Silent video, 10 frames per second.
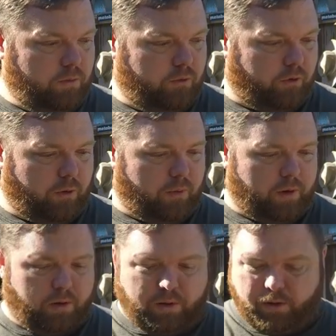
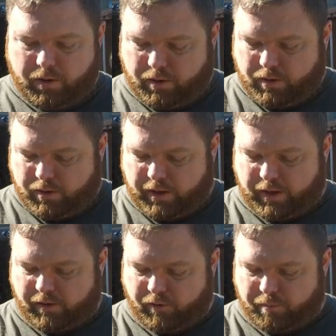So it
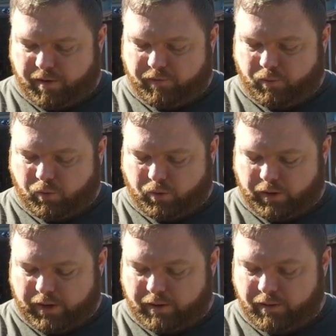is above the water
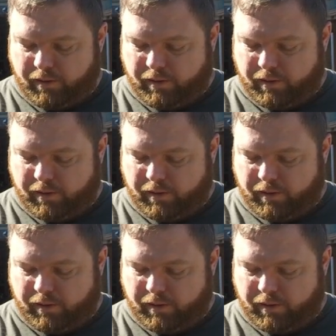line.